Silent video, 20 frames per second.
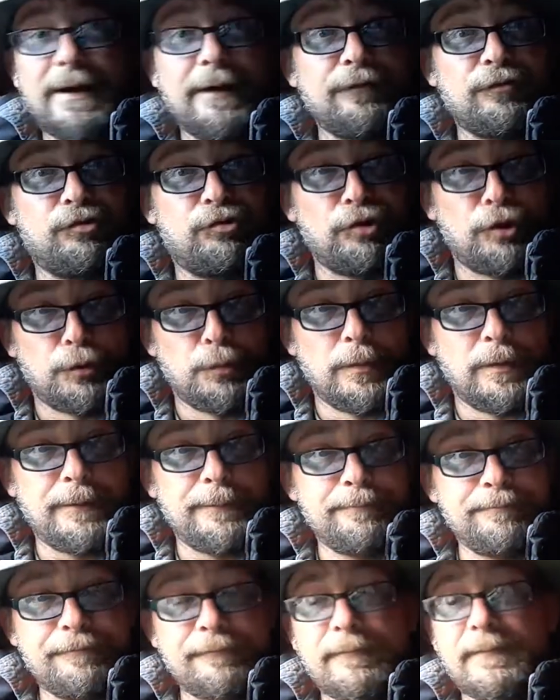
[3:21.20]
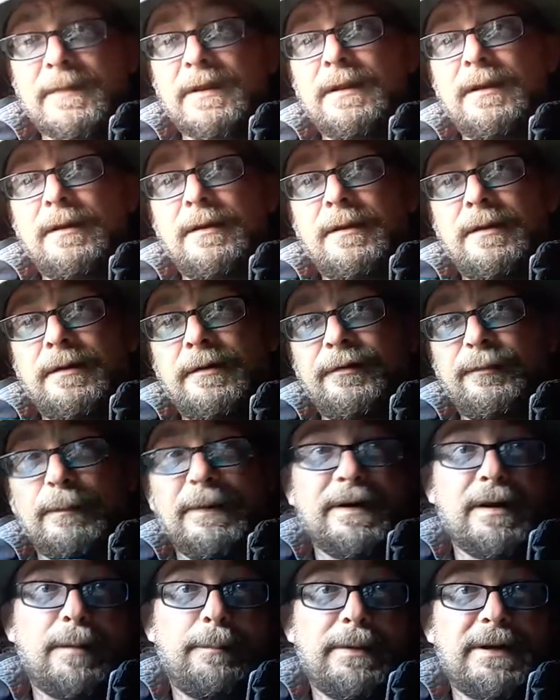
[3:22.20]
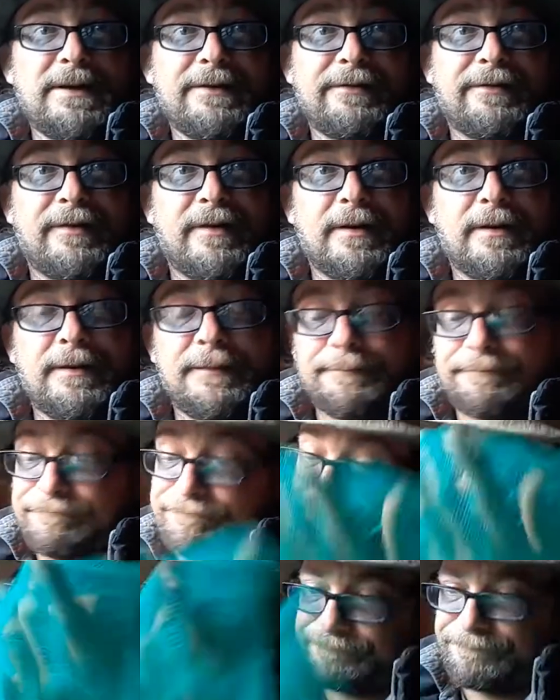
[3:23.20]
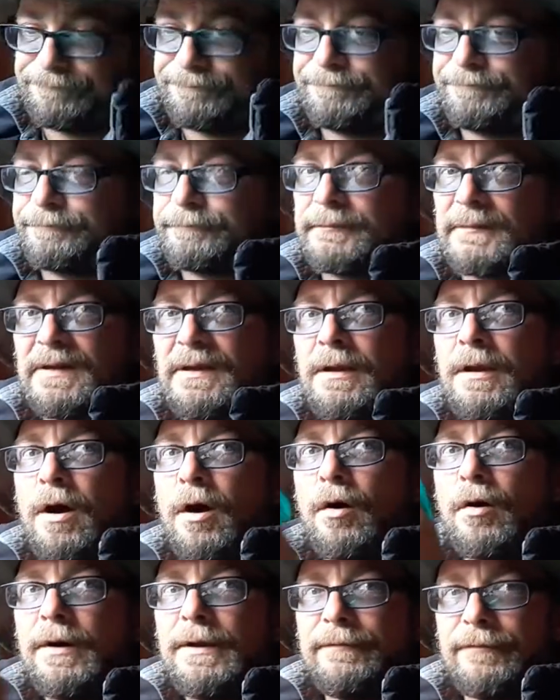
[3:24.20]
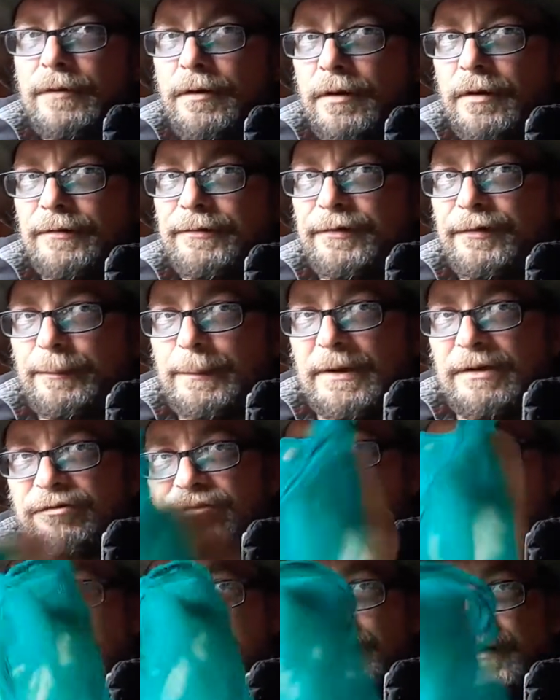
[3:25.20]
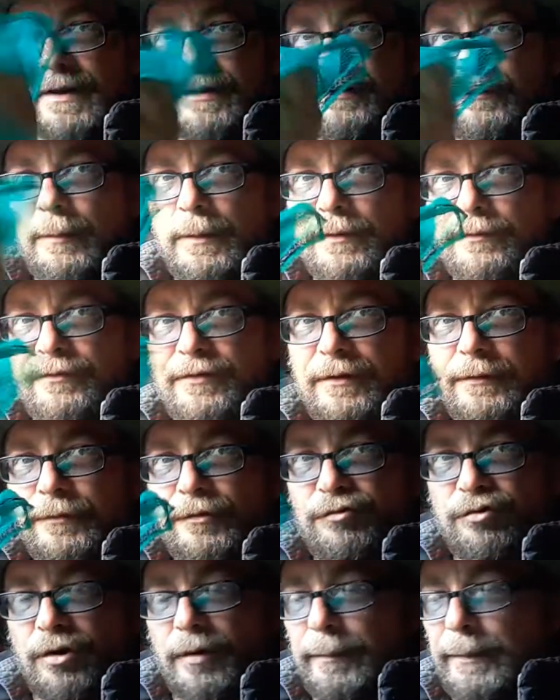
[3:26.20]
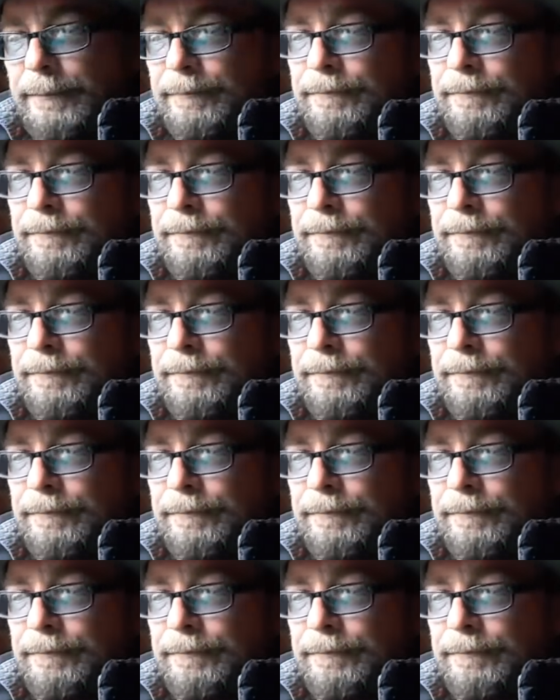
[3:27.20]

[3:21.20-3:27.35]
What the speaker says: jute, it's made out of plastic. I've got a suspicion this will do the job.